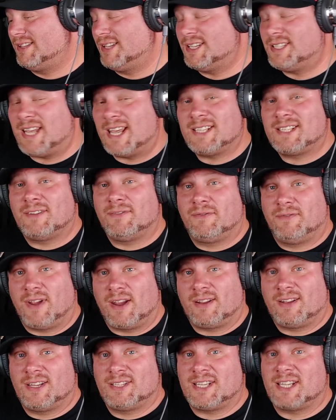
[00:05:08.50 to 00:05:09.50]
this has a
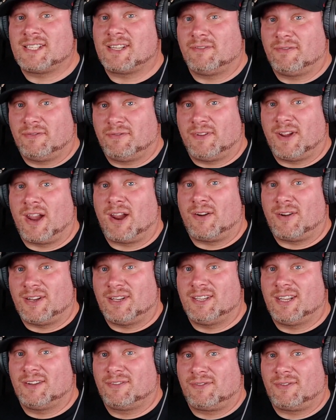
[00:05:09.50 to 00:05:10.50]
this has a
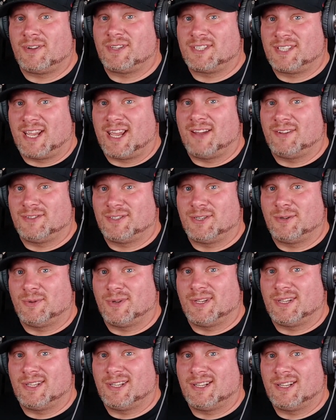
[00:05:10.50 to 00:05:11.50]
very different sound
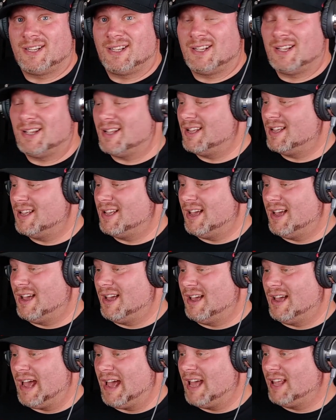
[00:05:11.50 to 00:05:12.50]
to it.
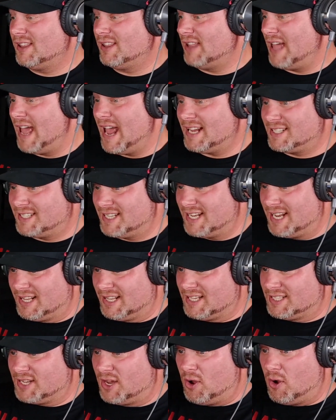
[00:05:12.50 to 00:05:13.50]
Uh, I like
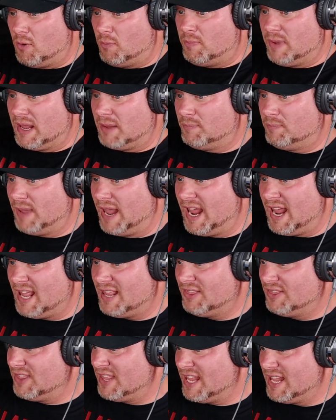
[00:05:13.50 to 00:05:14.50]
seeing this whole big
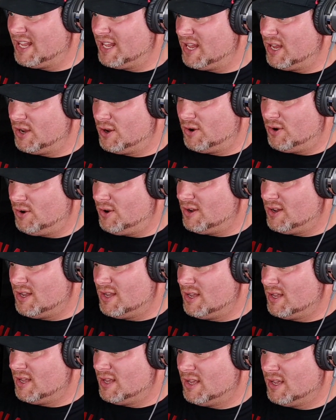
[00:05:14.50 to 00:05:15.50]
band thing here.
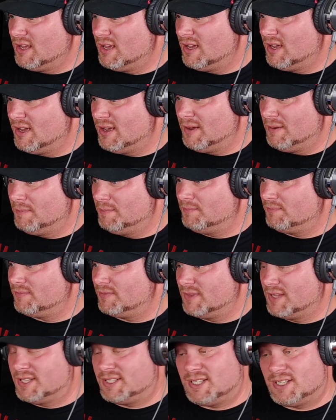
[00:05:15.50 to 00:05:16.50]
Um,
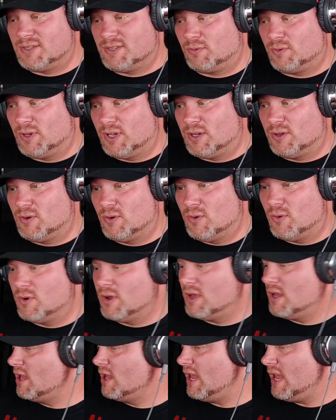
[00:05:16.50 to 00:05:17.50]
this is really
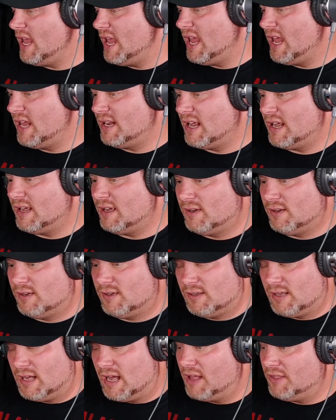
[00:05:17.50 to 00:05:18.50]
cool, and
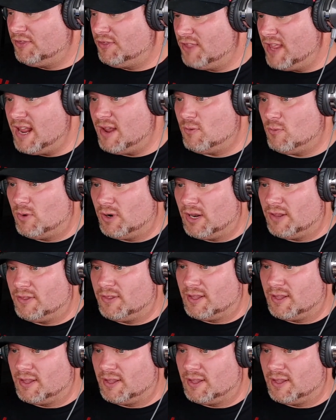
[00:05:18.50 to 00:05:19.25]
I think one